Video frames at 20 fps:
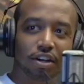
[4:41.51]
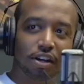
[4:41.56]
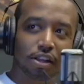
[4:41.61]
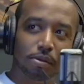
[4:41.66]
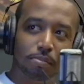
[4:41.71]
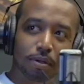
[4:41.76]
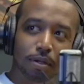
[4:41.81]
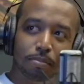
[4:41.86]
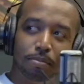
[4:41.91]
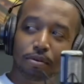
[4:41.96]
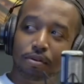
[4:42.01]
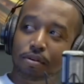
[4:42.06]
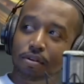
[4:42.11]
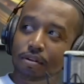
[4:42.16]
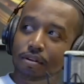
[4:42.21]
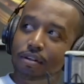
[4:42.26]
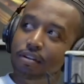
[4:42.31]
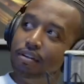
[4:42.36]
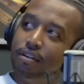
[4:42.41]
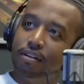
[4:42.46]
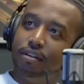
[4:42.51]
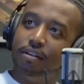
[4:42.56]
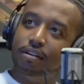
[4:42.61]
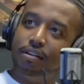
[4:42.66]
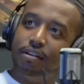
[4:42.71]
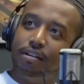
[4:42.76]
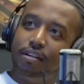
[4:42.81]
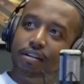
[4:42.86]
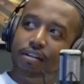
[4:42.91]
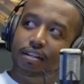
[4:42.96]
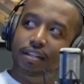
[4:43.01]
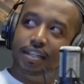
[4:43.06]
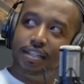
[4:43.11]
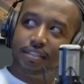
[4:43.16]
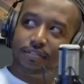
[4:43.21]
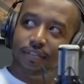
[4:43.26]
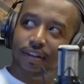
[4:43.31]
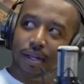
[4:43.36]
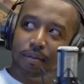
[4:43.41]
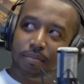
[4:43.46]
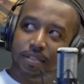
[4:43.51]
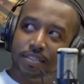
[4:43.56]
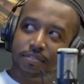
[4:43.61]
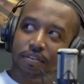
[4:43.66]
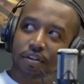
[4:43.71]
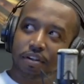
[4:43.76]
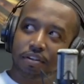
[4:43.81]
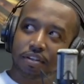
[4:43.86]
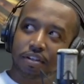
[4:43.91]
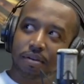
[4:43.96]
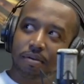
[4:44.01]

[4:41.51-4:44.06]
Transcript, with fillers: to other people, and his family's fucked